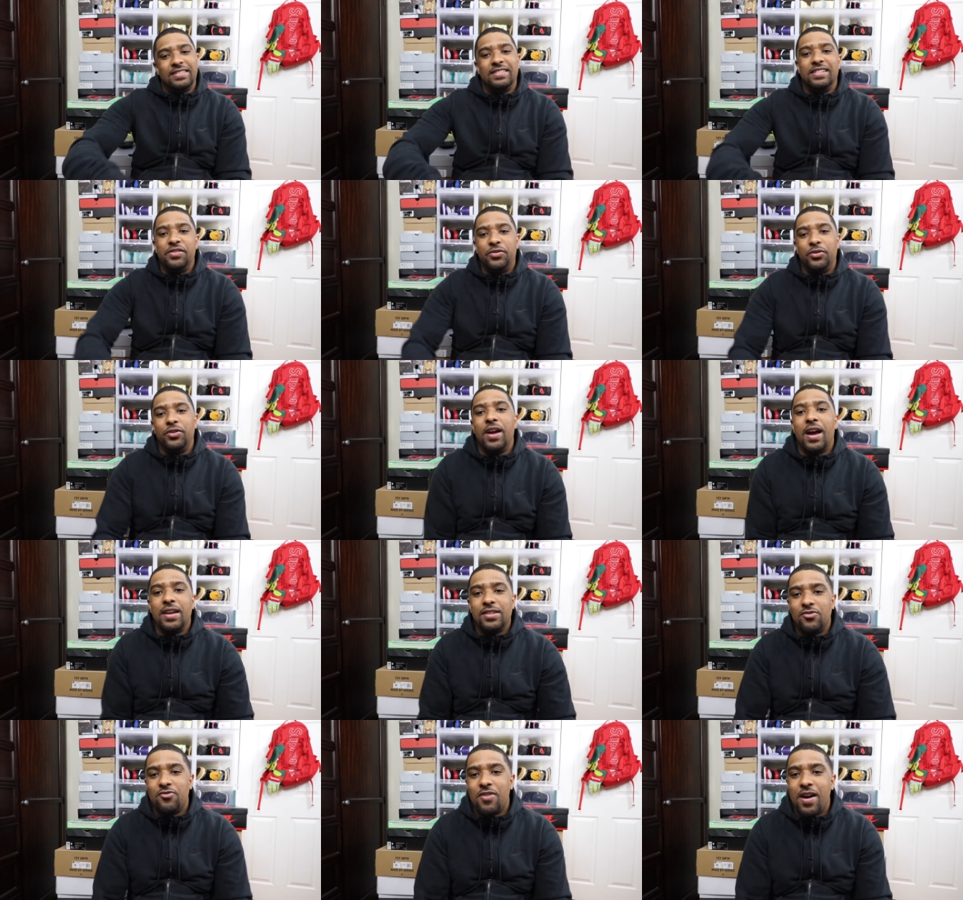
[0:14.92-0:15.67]
If you
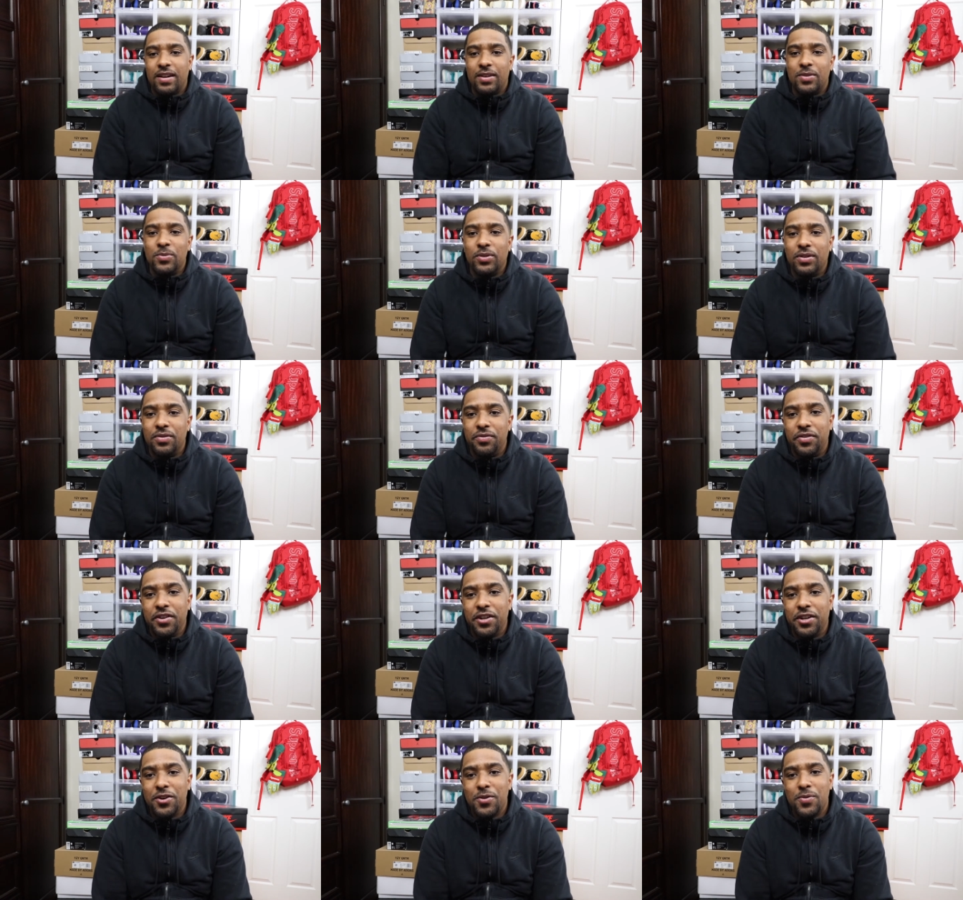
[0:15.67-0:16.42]
guys are rocking with the
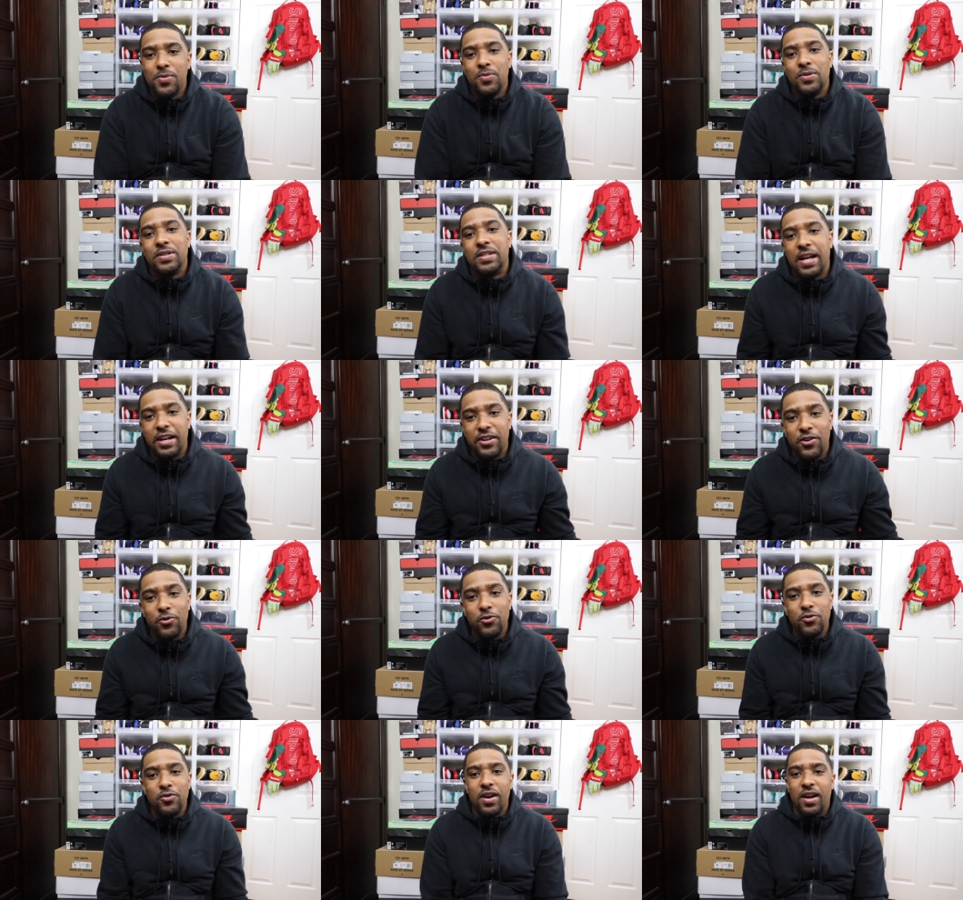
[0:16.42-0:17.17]
video, which I
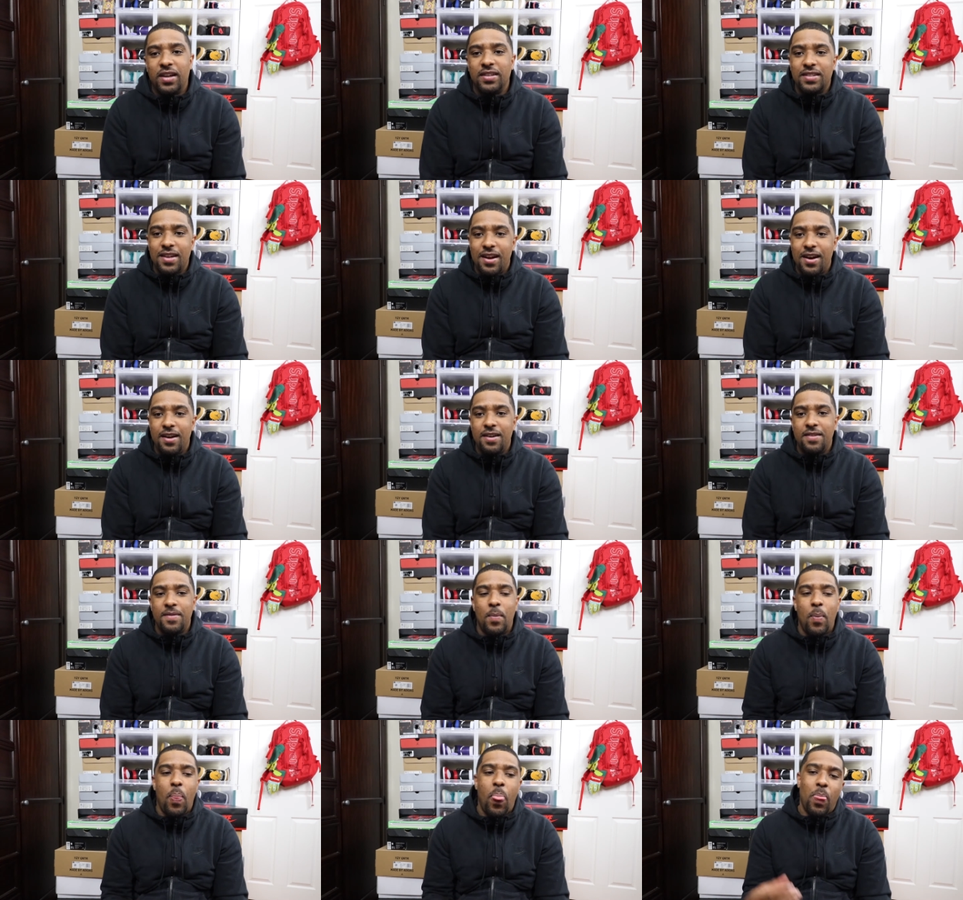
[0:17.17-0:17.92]
know you guys are,